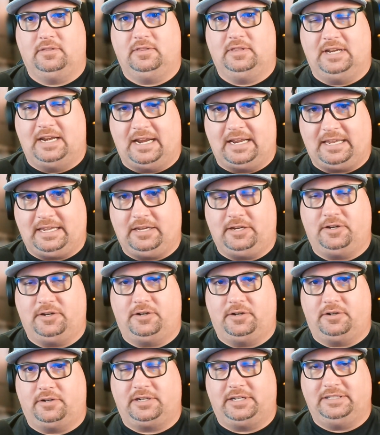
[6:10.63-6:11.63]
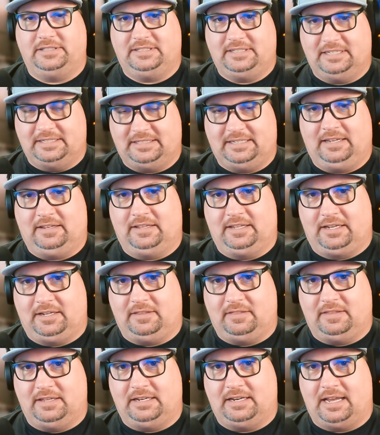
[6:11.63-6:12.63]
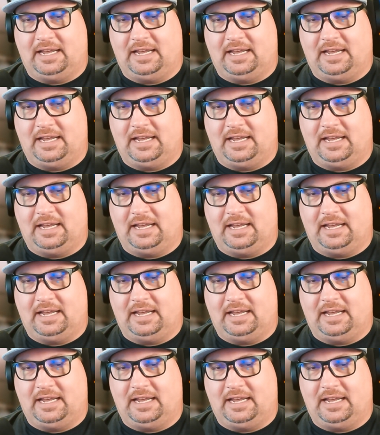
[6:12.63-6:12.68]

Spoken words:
that I hear consistently that